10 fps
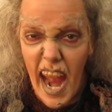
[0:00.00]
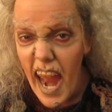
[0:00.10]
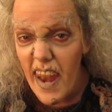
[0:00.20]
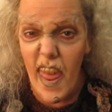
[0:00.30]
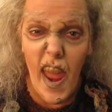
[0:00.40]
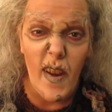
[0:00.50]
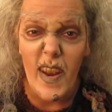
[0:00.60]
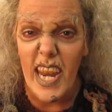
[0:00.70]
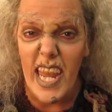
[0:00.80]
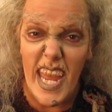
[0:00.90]
and they're
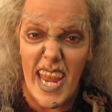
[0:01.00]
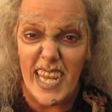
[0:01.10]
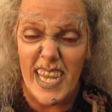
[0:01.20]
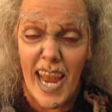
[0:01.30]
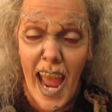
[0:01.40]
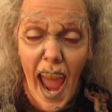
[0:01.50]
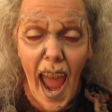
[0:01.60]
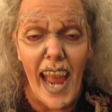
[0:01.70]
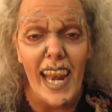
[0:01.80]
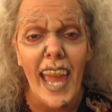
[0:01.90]
in heat,
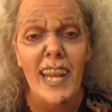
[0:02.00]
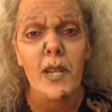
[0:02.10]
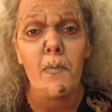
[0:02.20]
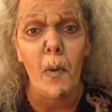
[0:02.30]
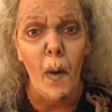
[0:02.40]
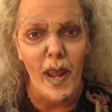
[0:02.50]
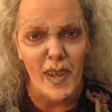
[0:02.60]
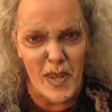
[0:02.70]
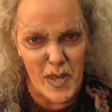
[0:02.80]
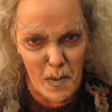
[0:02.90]
I like to
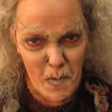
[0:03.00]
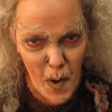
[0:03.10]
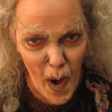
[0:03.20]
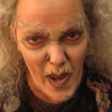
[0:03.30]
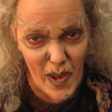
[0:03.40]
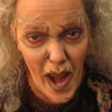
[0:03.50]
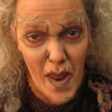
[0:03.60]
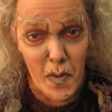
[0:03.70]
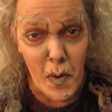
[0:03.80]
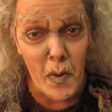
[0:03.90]
boil some water
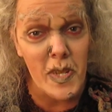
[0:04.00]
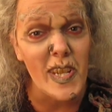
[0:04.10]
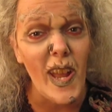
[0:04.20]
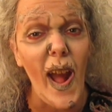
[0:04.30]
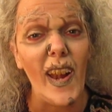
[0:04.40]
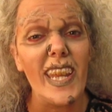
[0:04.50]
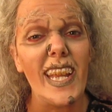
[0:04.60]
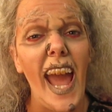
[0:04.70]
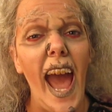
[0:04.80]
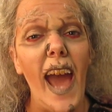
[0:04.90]
and throw
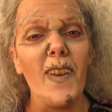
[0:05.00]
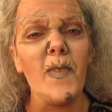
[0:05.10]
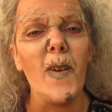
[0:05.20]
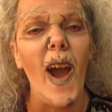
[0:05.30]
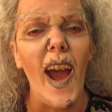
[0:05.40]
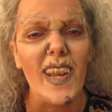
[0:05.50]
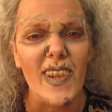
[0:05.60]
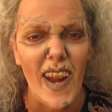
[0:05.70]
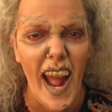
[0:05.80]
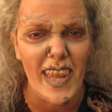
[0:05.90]
scalding hot
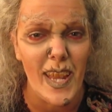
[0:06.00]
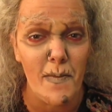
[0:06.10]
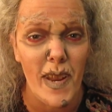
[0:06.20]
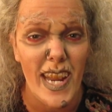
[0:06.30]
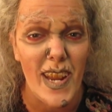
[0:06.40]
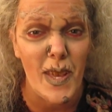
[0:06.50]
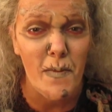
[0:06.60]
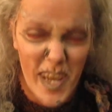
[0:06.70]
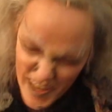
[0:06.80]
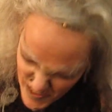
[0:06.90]
water on them and hear
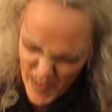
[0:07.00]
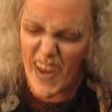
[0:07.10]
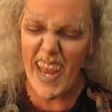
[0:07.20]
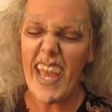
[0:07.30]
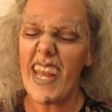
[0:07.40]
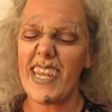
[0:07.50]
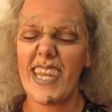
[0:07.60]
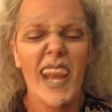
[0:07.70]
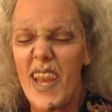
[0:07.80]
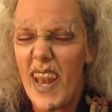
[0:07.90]
them
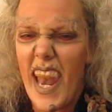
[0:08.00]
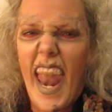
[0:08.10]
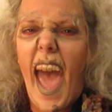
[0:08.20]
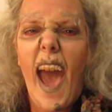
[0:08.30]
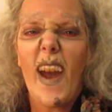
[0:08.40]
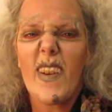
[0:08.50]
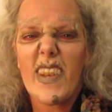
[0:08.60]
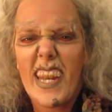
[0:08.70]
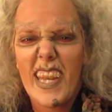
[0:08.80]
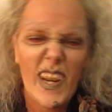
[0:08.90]
screech loud
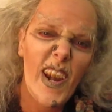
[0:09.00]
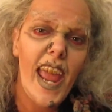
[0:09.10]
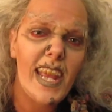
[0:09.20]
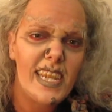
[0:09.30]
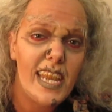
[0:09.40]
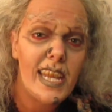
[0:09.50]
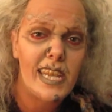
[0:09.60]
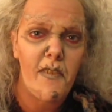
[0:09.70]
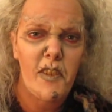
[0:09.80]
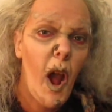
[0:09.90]
and crazy as
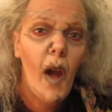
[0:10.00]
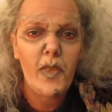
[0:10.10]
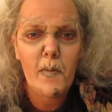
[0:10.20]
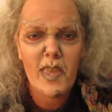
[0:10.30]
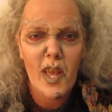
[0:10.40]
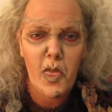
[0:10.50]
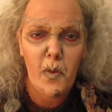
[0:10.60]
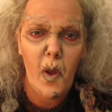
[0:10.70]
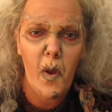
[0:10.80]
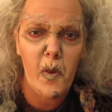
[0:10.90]
I've caught them in the
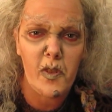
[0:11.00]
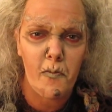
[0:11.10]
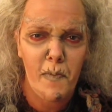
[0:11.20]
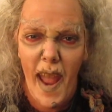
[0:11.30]
throes of